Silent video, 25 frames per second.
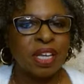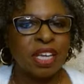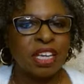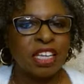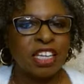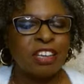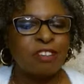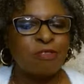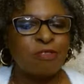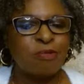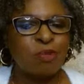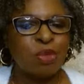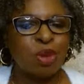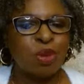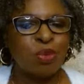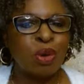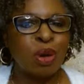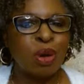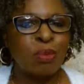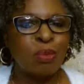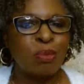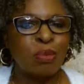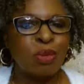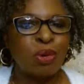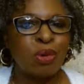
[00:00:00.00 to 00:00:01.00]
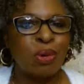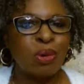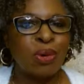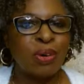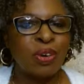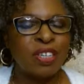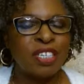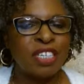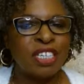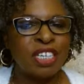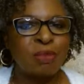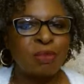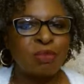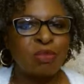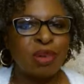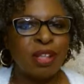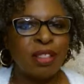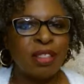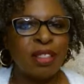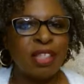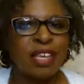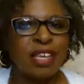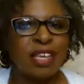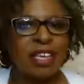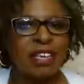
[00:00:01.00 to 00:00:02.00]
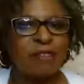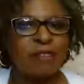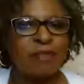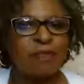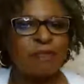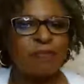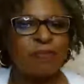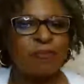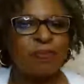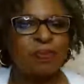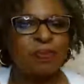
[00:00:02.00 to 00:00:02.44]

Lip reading: And give me one more deep breath in